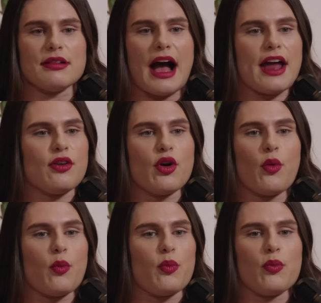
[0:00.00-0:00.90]
I don't
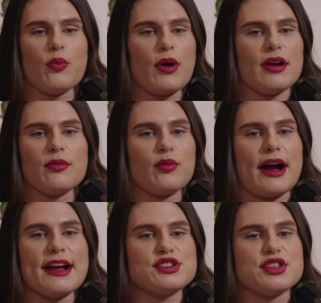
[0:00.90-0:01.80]
know
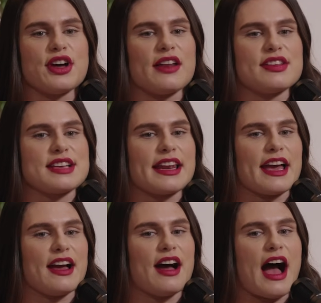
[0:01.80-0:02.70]
why she thought of this
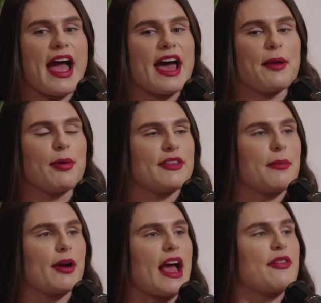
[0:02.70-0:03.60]
idea. I had a birthday
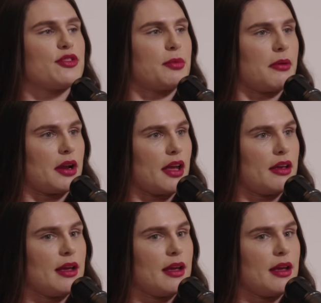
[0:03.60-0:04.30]
party at the supermarket.